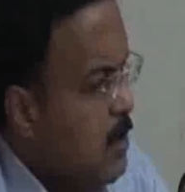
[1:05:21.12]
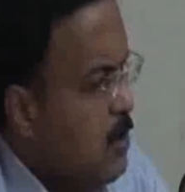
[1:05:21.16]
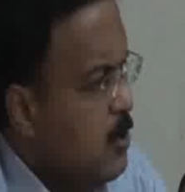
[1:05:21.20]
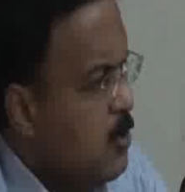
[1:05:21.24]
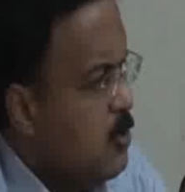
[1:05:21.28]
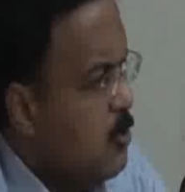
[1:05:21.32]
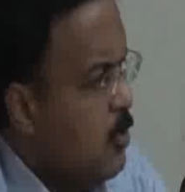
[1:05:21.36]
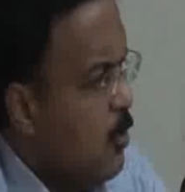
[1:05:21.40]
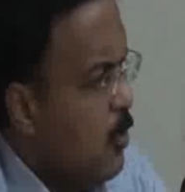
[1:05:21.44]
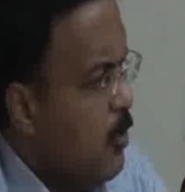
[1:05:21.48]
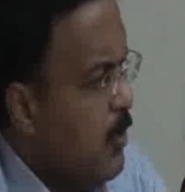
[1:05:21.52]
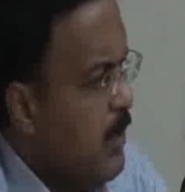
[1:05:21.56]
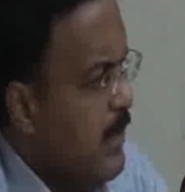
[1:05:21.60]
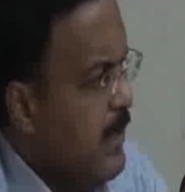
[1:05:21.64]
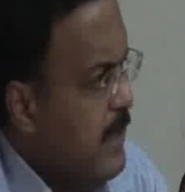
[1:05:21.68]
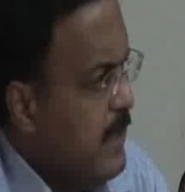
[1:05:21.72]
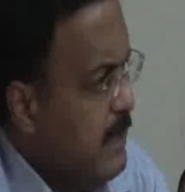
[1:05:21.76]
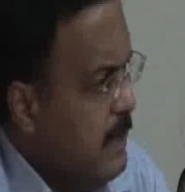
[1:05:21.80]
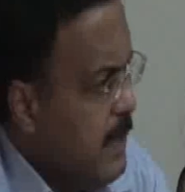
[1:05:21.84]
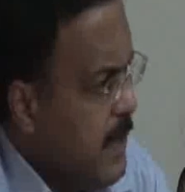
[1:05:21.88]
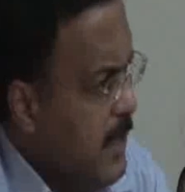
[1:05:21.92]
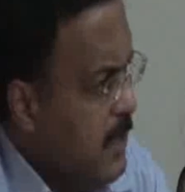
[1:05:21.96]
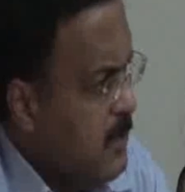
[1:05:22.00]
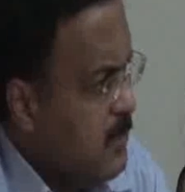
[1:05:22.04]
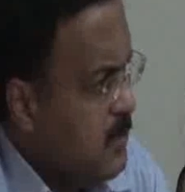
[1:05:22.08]
so
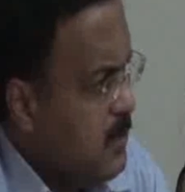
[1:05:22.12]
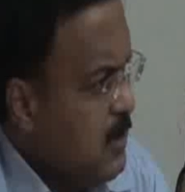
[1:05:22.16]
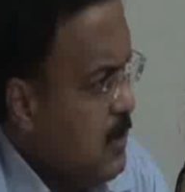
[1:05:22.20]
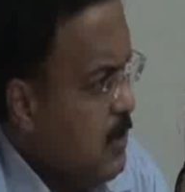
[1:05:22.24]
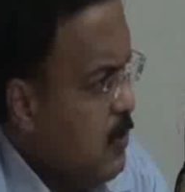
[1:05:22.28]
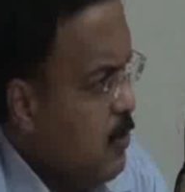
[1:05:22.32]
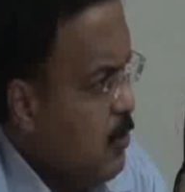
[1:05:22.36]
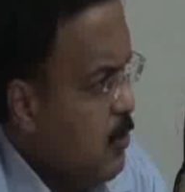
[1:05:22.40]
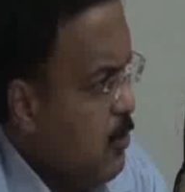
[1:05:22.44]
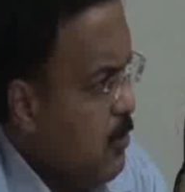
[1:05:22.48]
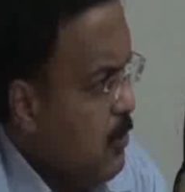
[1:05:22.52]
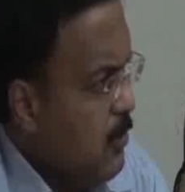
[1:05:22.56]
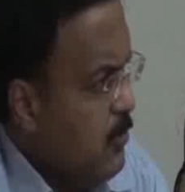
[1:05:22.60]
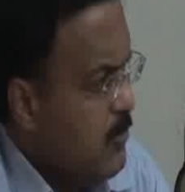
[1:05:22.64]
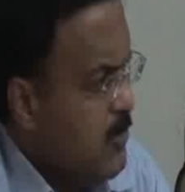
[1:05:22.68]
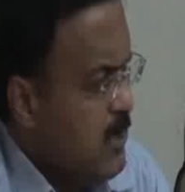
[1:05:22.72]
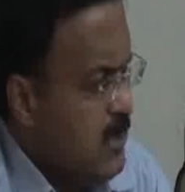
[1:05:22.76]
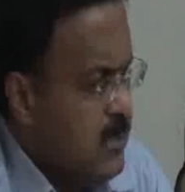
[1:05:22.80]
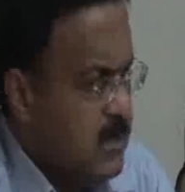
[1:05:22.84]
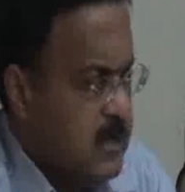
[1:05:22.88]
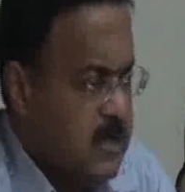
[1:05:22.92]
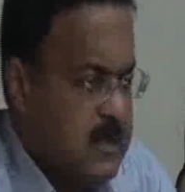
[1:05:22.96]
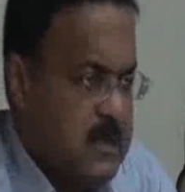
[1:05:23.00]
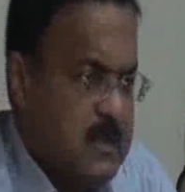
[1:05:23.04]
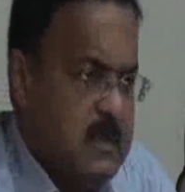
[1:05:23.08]
International Court of
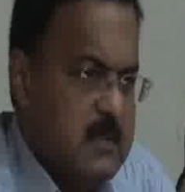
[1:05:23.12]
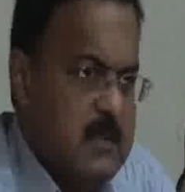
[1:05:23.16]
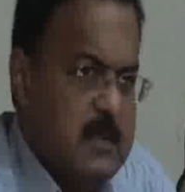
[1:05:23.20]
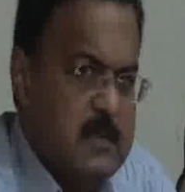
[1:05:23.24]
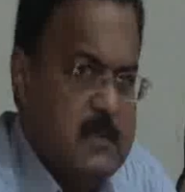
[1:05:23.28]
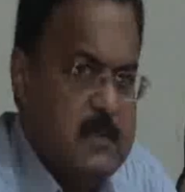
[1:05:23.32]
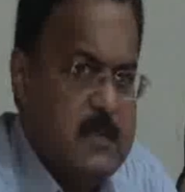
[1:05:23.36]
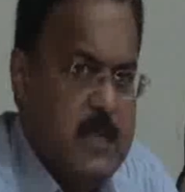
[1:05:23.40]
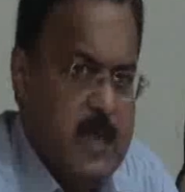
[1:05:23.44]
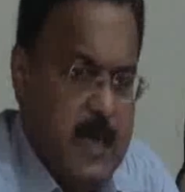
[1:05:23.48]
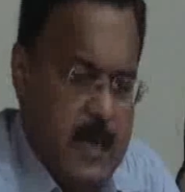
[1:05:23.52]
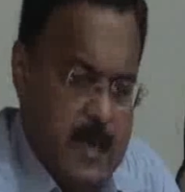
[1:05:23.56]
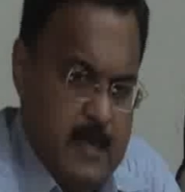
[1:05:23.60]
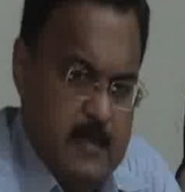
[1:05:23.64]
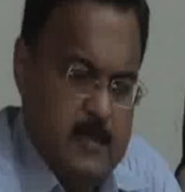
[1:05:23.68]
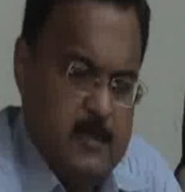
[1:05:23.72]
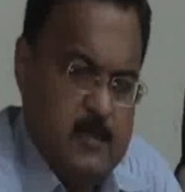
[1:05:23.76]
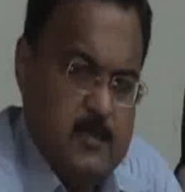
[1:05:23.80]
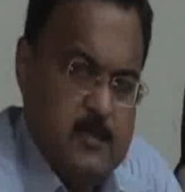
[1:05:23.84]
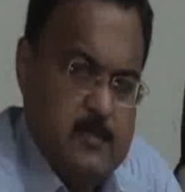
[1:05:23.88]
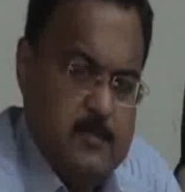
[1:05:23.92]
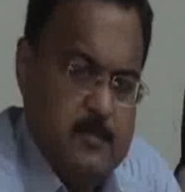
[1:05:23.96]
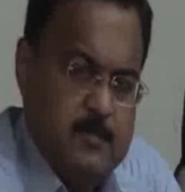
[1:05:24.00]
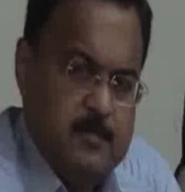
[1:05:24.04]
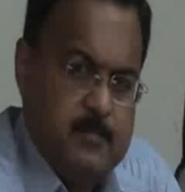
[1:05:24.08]
Justice in this case
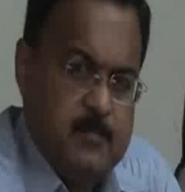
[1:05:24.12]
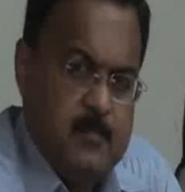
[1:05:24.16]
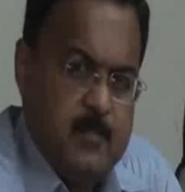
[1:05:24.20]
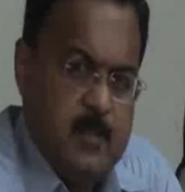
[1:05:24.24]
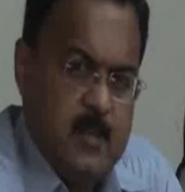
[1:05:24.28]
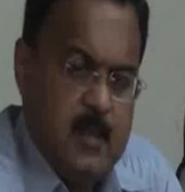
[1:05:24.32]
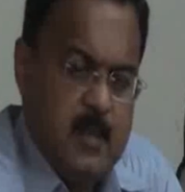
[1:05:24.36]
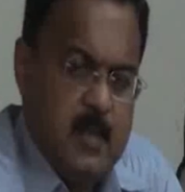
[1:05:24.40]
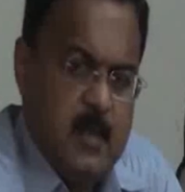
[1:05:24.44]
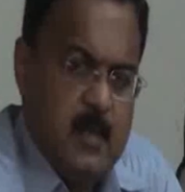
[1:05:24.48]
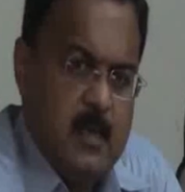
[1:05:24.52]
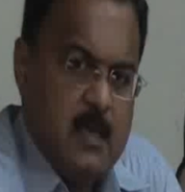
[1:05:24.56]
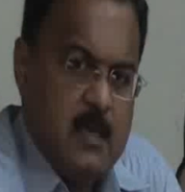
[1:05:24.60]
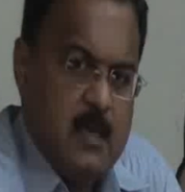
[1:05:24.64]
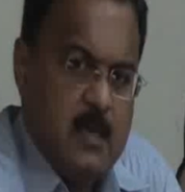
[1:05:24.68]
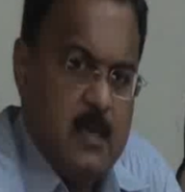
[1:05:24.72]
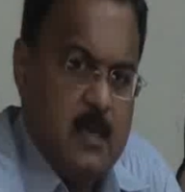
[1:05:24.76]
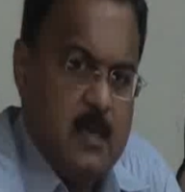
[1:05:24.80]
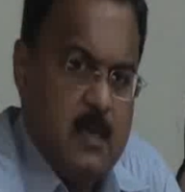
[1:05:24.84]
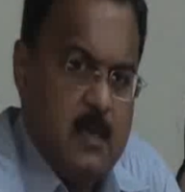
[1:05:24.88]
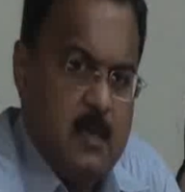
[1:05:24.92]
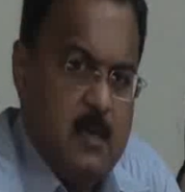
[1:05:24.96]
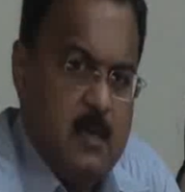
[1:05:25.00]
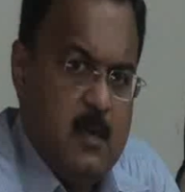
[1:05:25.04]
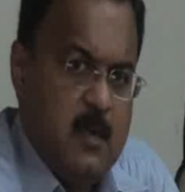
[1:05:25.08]

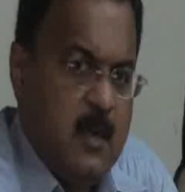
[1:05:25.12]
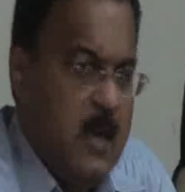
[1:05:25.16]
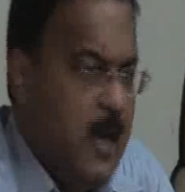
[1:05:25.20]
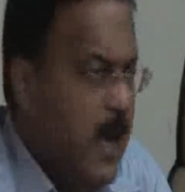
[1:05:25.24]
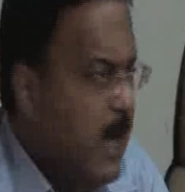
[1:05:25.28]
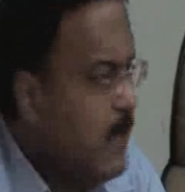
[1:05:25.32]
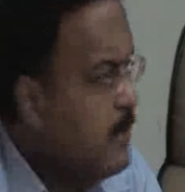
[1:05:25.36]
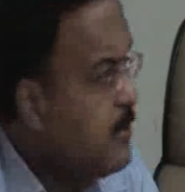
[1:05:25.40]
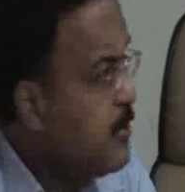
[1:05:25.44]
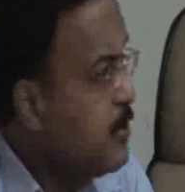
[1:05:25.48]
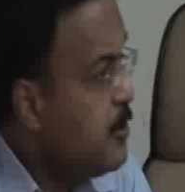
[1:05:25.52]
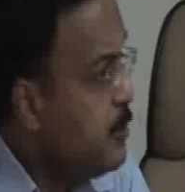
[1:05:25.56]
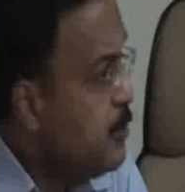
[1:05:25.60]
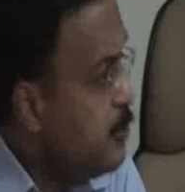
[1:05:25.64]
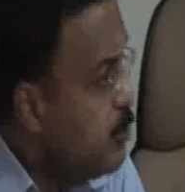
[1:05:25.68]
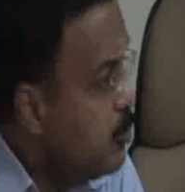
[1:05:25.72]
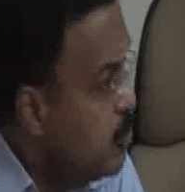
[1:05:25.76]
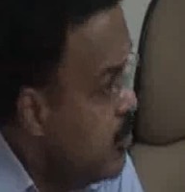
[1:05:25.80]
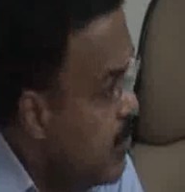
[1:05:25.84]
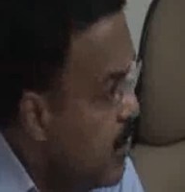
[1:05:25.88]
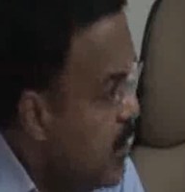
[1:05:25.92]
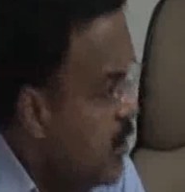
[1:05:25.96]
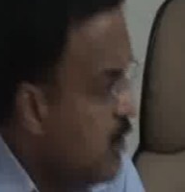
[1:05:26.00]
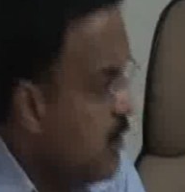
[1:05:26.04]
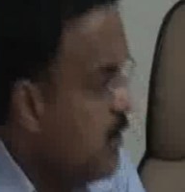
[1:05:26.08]

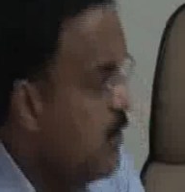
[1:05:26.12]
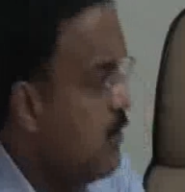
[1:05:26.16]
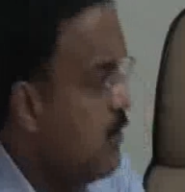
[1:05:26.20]
attributed